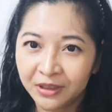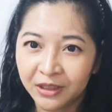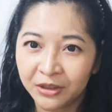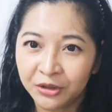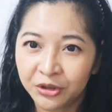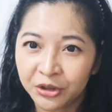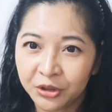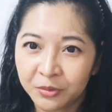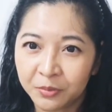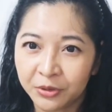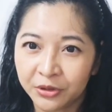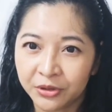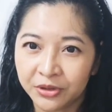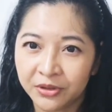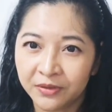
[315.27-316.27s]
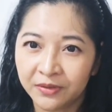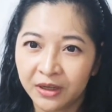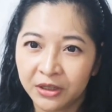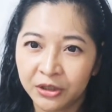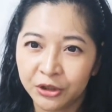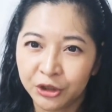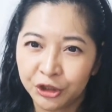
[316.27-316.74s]
The initial burst of
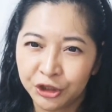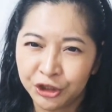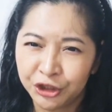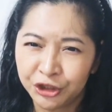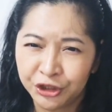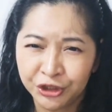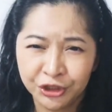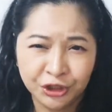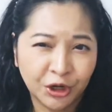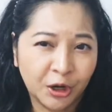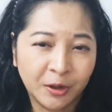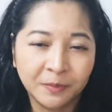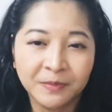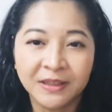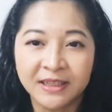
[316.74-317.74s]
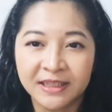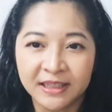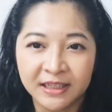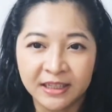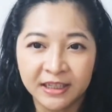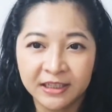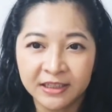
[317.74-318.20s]
kind of sharpness
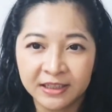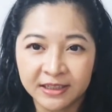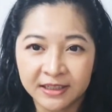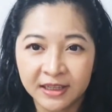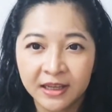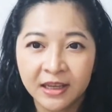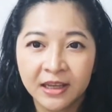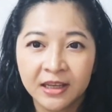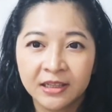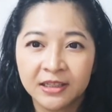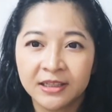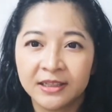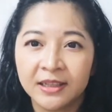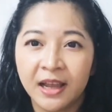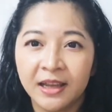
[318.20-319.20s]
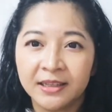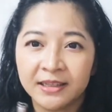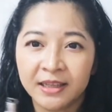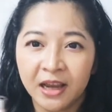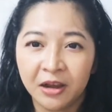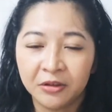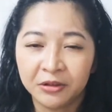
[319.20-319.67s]
in it just dies
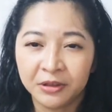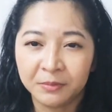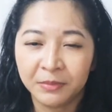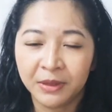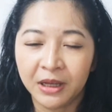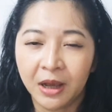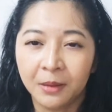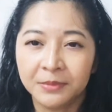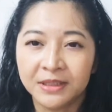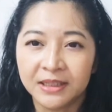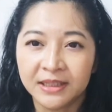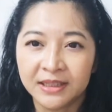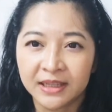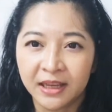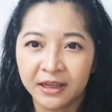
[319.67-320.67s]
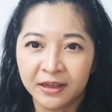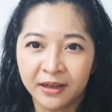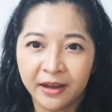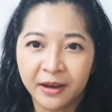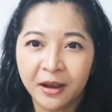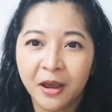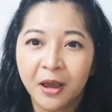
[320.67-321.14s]
down and becomes this kind of
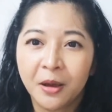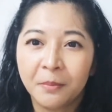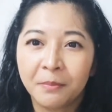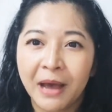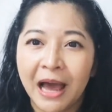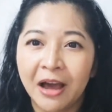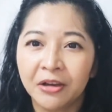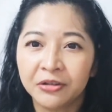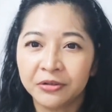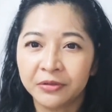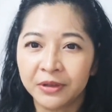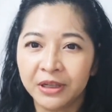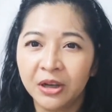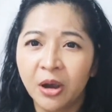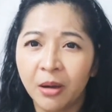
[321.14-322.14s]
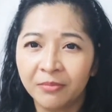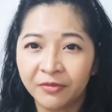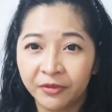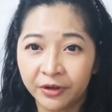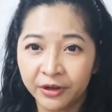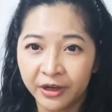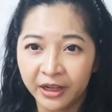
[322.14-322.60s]
like powdery,
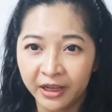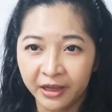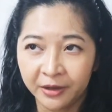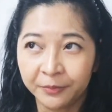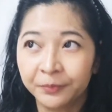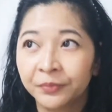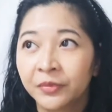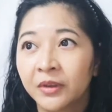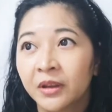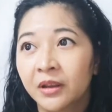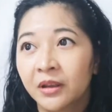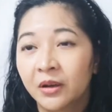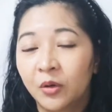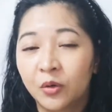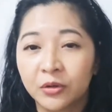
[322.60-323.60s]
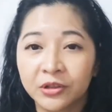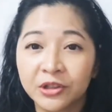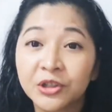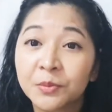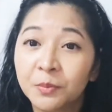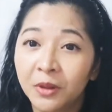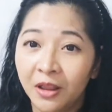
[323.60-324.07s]
comforting,
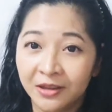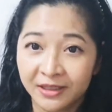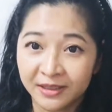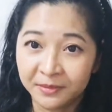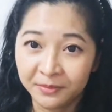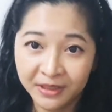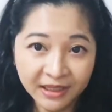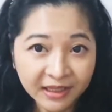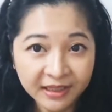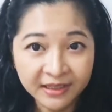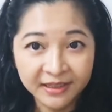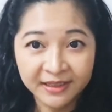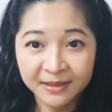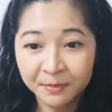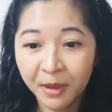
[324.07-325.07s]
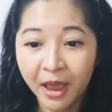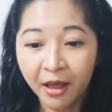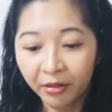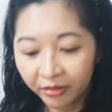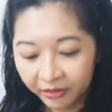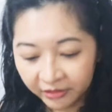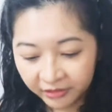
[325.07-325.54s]
orange blossomy
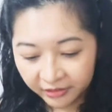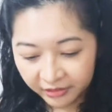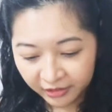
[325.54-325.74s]
smell.